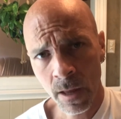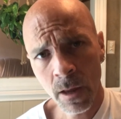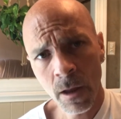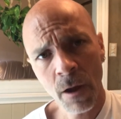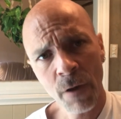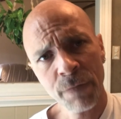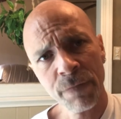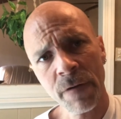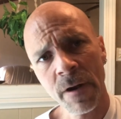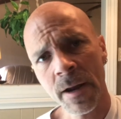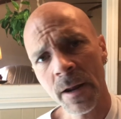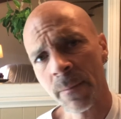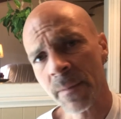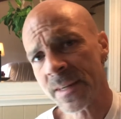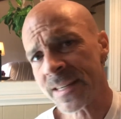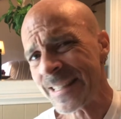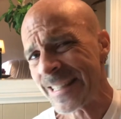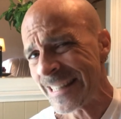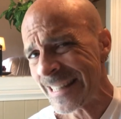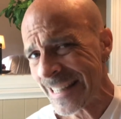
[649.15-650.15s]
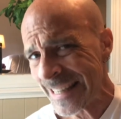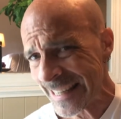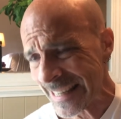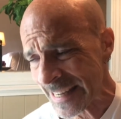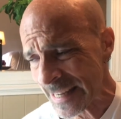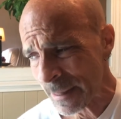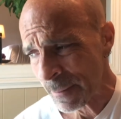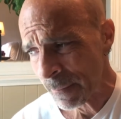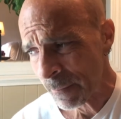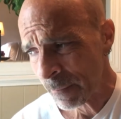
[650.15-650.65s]
of vitamin D.
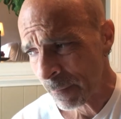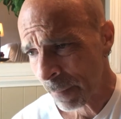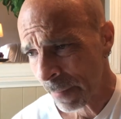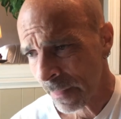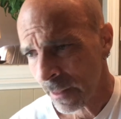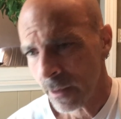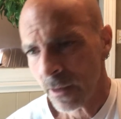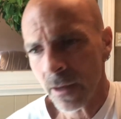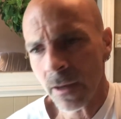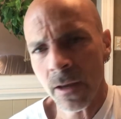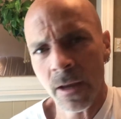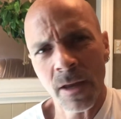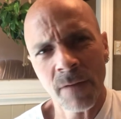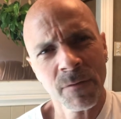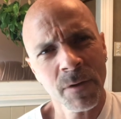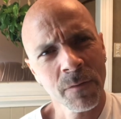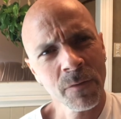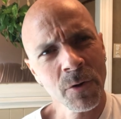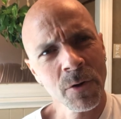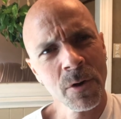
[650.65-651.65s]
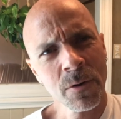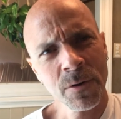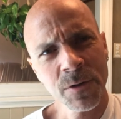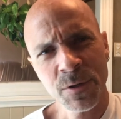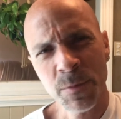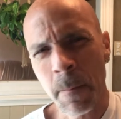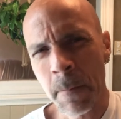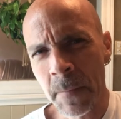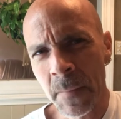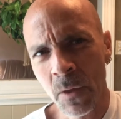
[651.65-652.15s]
If you ever notice
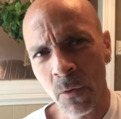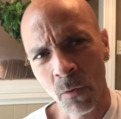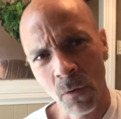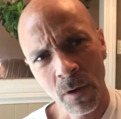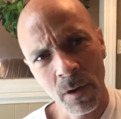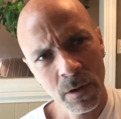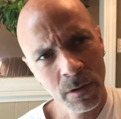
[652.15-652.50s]
milk,